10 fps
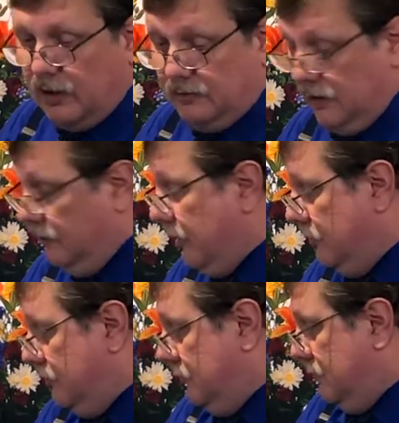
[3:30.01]
Calm
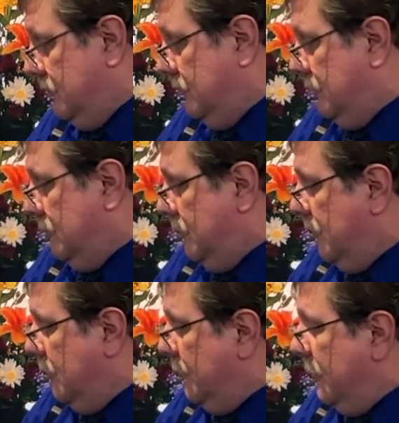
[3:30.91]
down.
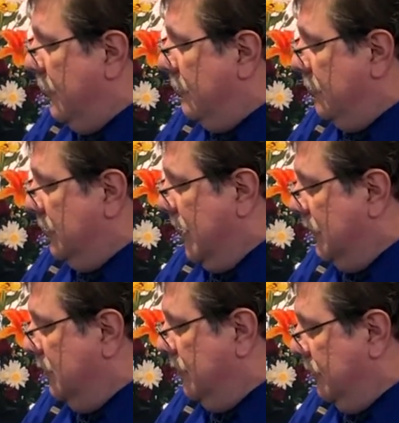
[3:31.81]
But
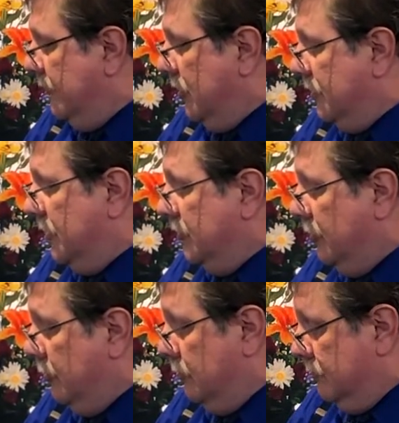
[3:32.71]
Teddy loved hunting
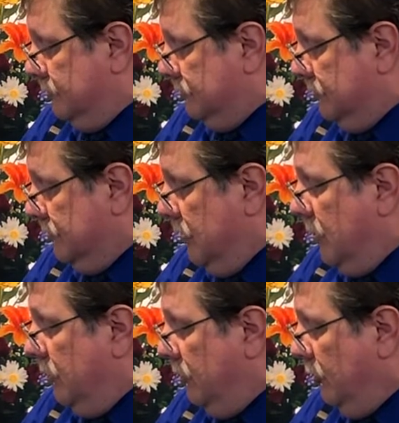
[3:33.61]
too.
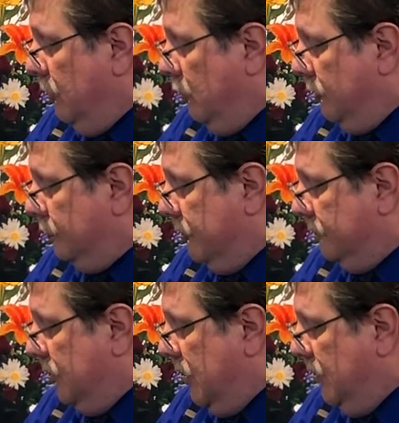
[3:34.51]
And during one
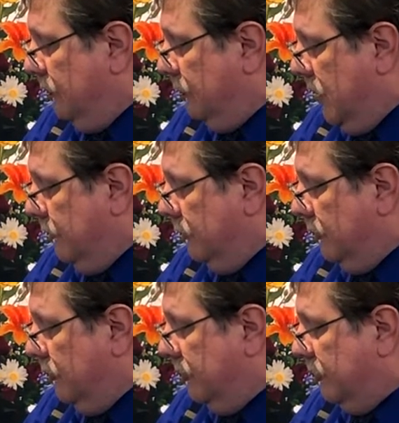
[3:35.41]
trip, Teddy traveled
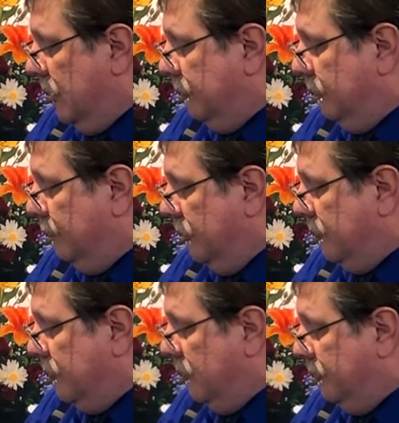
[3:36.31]
to the states of
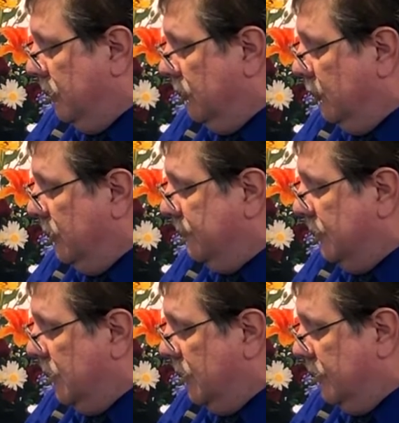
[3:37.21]
Mississippi and
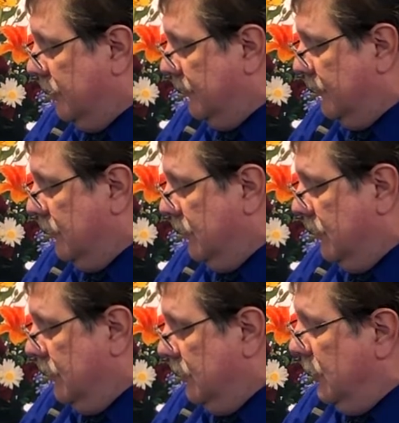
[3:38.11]
Louisiana.
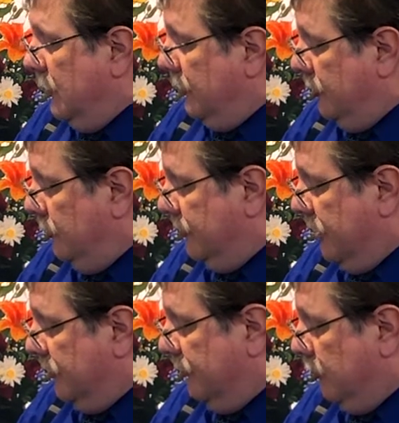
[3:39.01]
The two
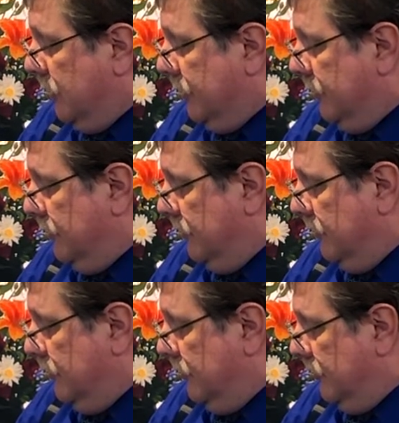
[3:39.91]
states wanted
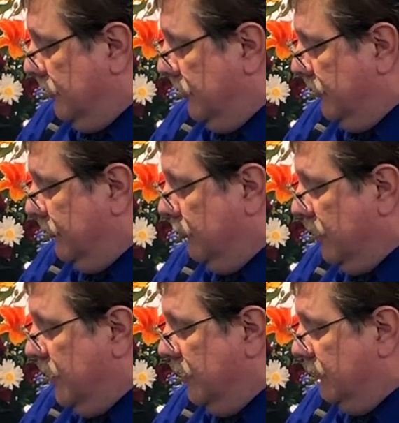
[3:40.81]
this
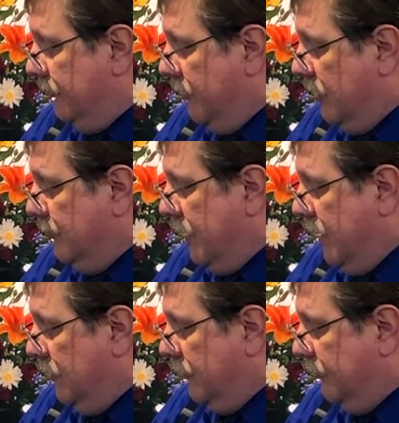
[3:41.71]
great and fair
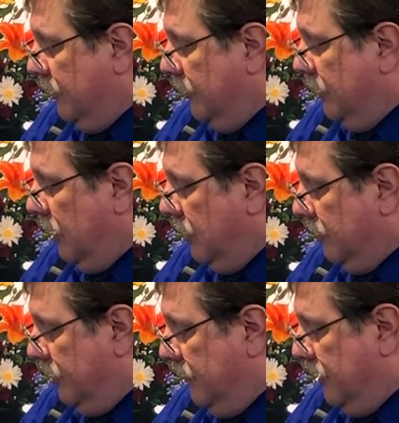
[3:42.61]
man to settle an
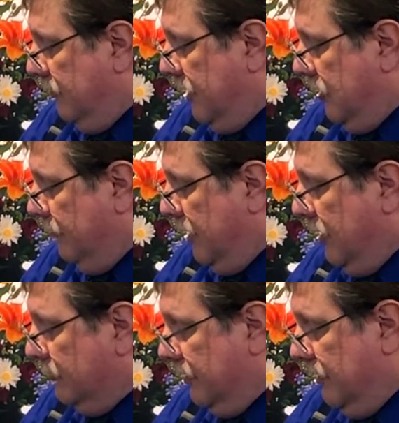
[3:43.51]
argument about a
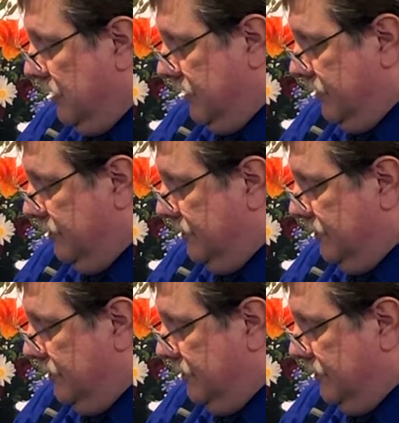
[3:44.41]
boundary line.